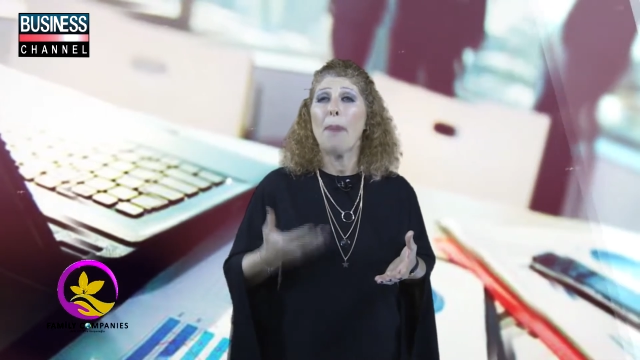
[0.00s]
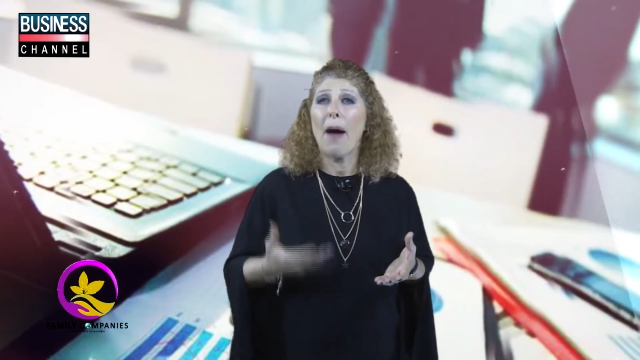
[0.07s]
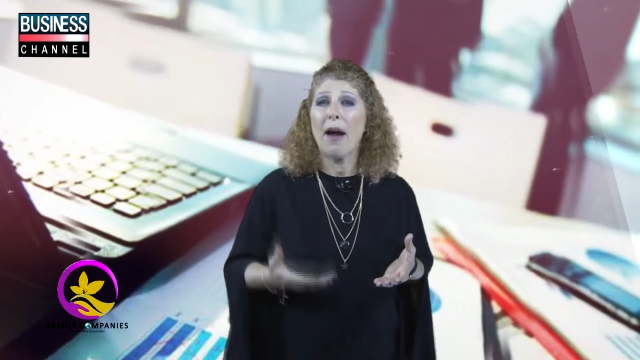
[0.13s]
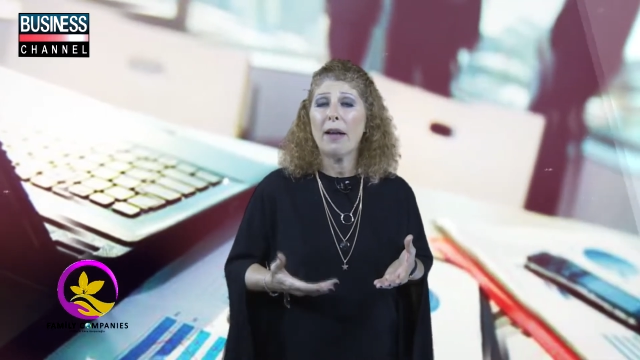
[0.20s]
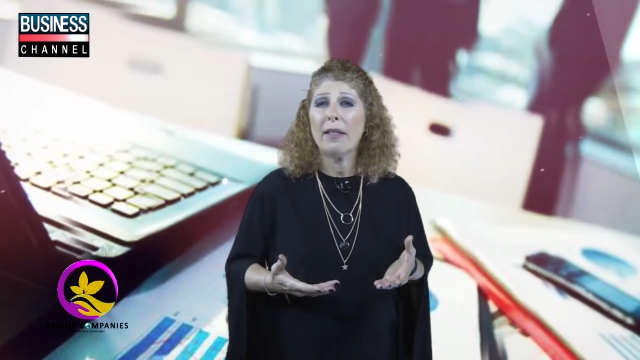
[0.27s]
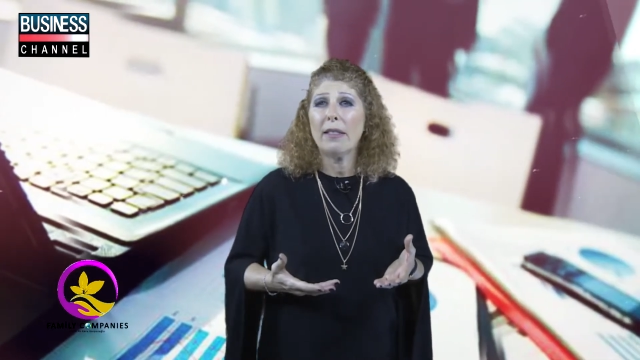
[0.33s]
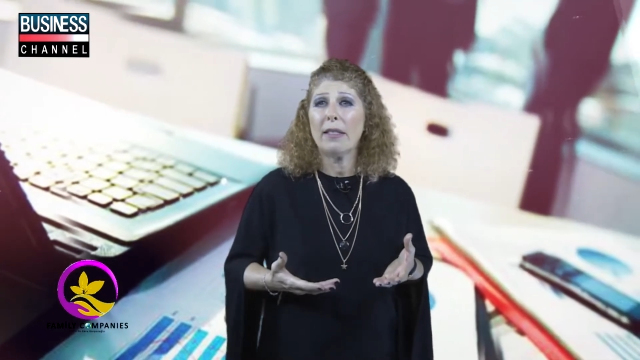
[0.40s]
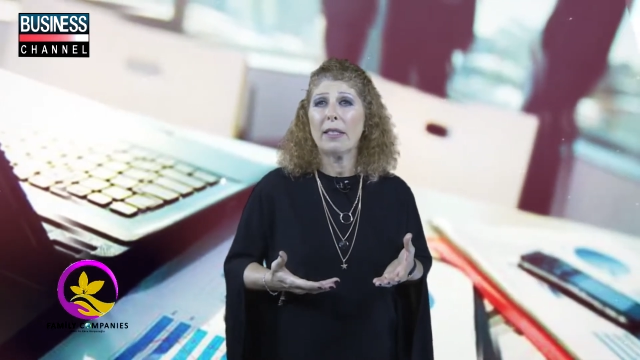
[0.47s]

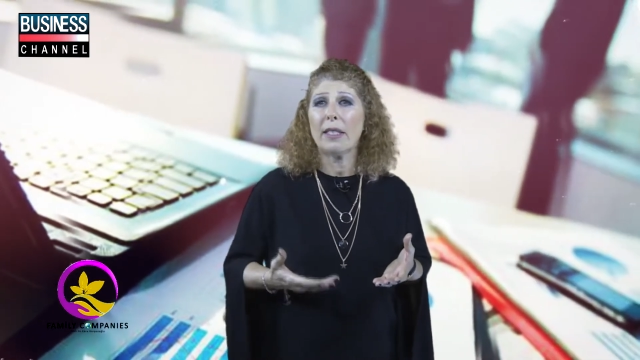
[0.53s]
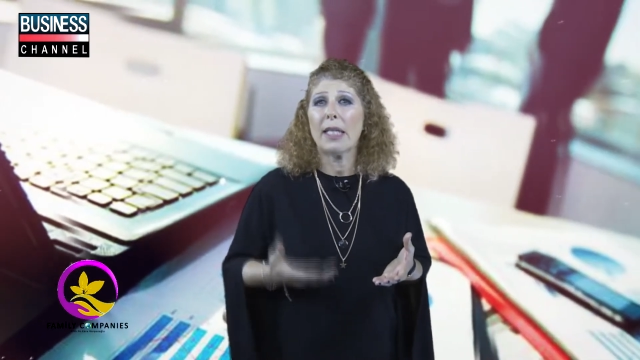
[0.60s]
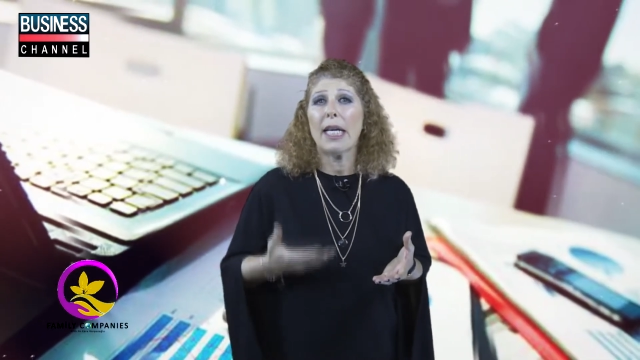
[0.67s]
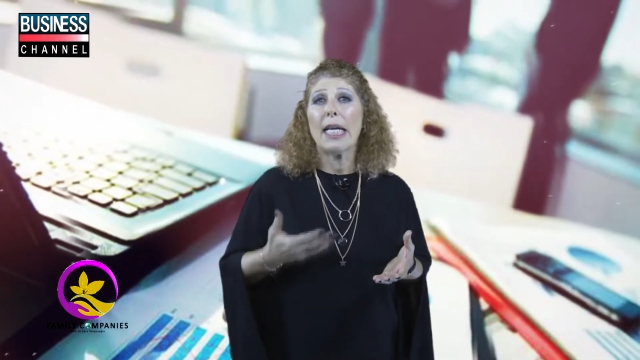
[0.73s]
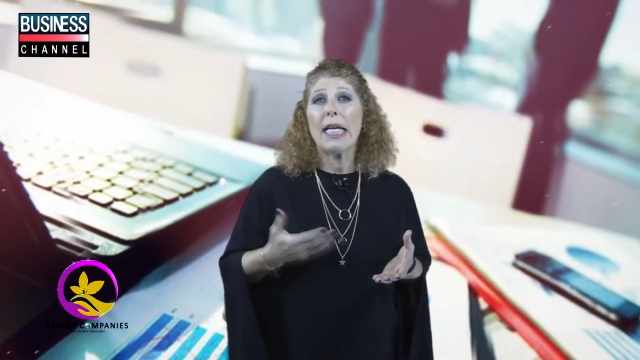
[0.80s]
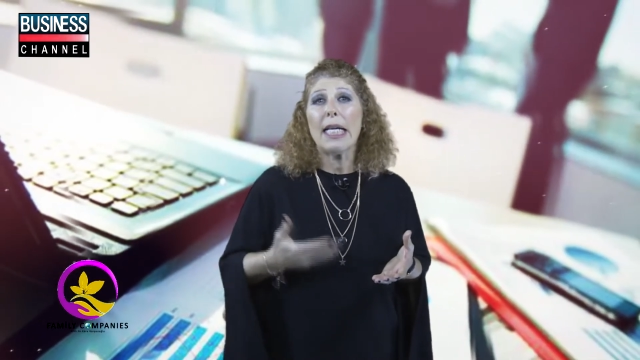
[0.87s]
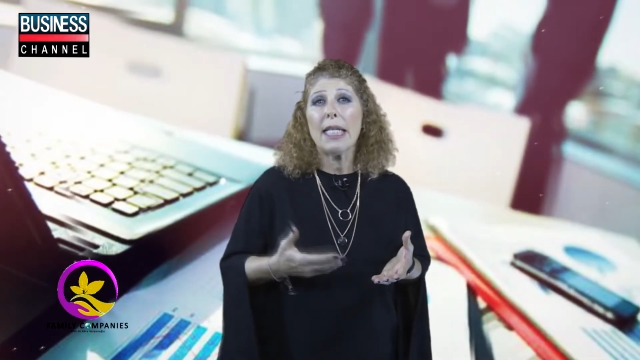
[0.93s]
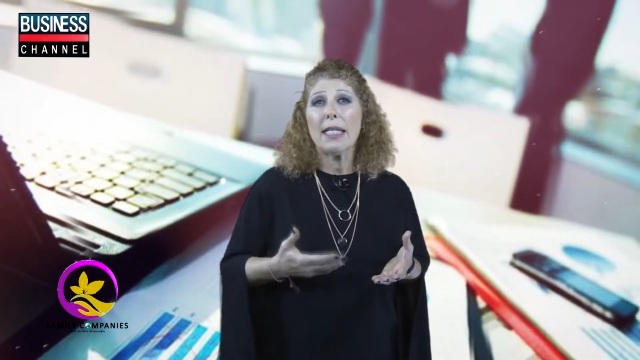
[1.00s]
partners
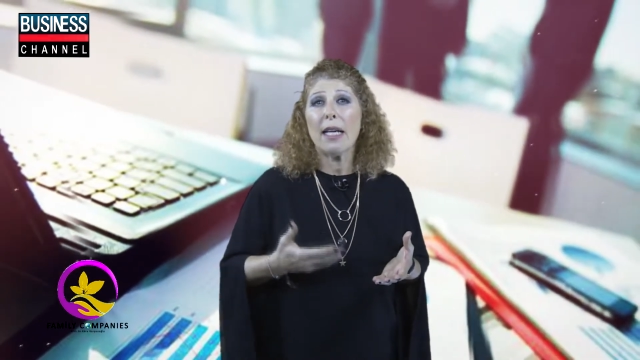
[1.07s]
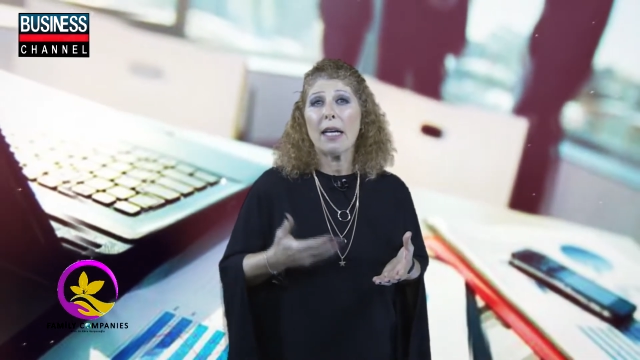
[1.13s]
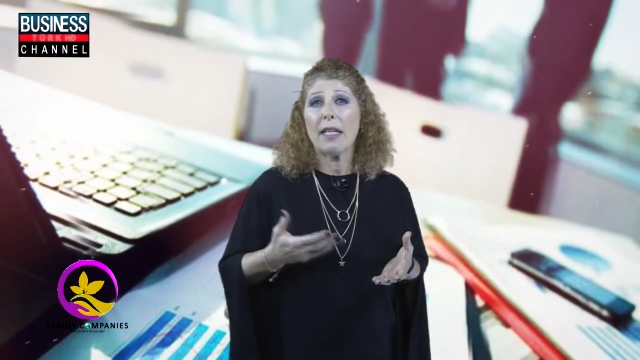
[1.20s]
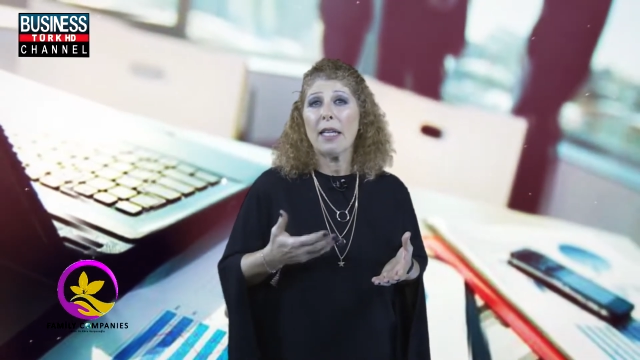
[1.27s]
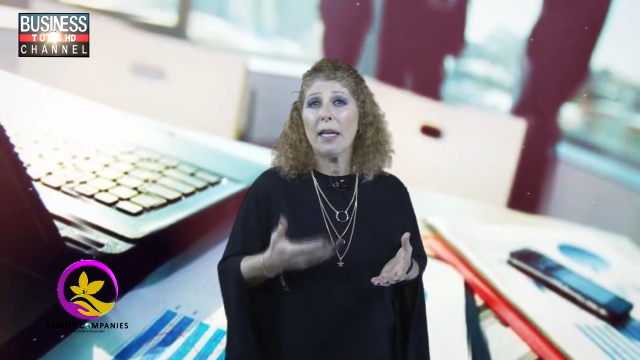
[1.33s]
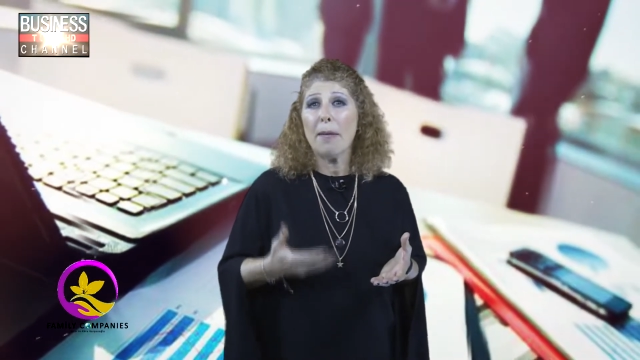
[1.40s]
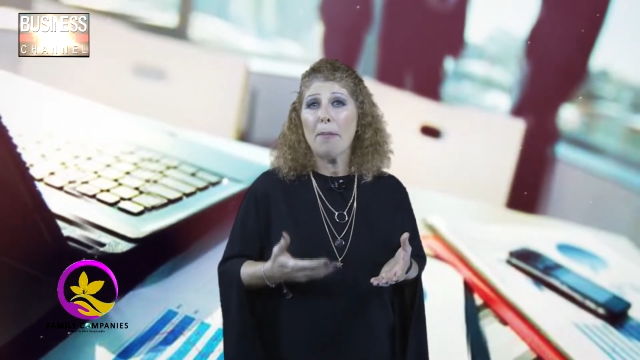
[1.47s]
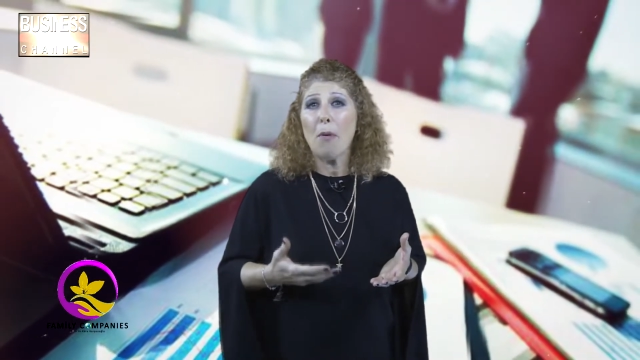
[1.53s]
is an
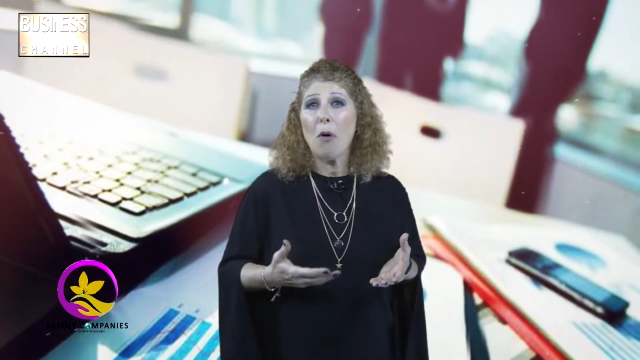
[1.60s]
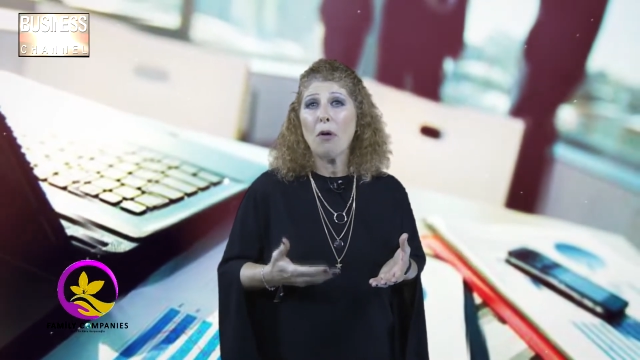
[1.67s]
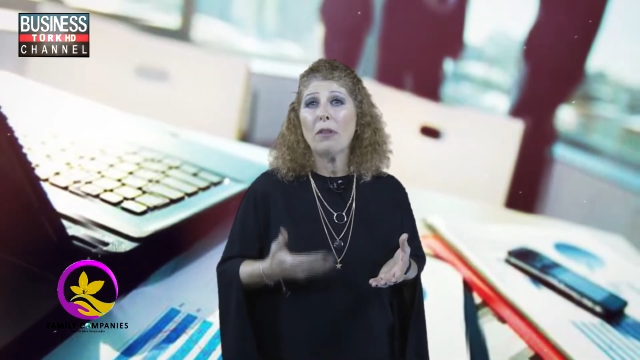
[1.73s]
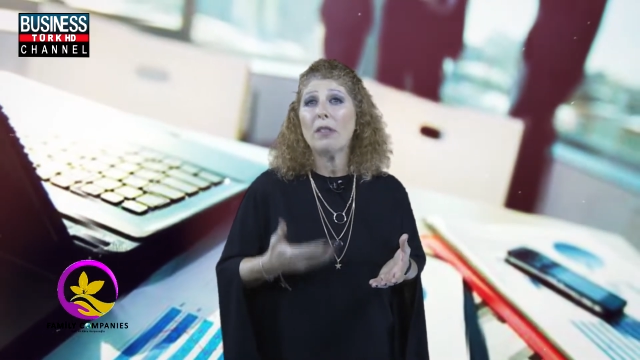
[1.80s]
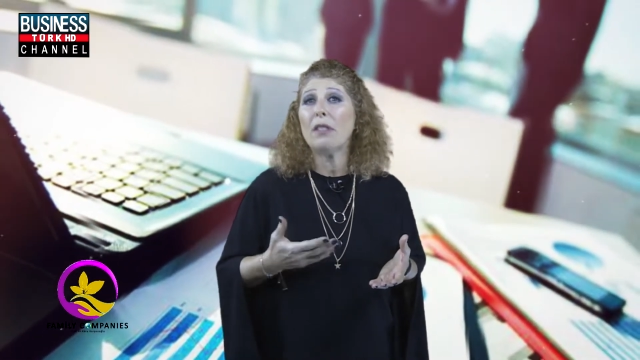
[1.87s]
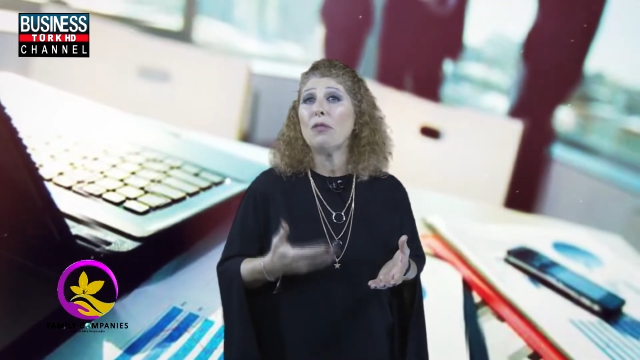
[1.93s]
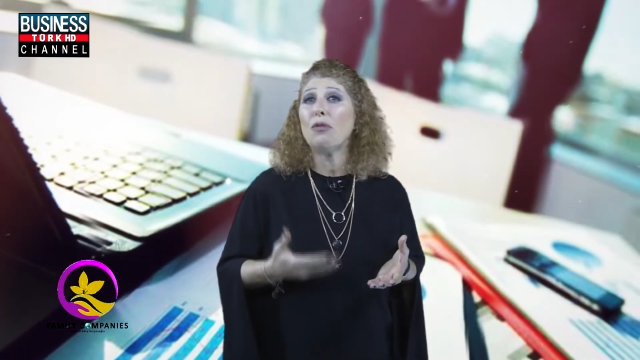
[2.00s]
important